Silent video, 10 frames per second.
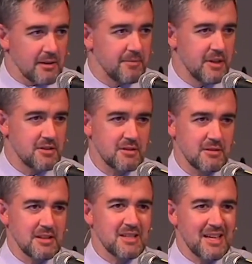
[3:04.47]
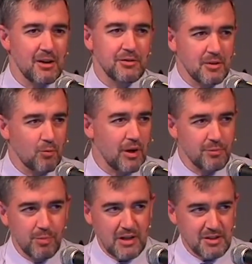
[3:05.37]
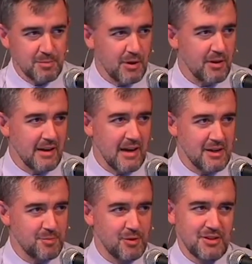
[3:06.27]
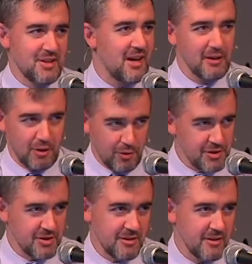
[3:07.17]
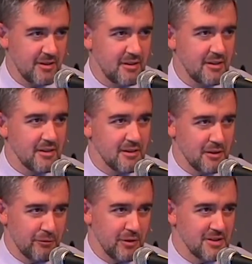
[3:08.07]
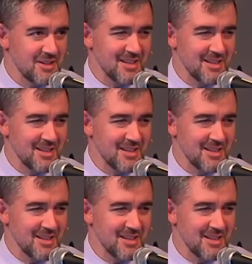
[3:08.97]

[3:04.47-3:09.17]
This health and wealth prosperity gospel is not Christian, dear friends.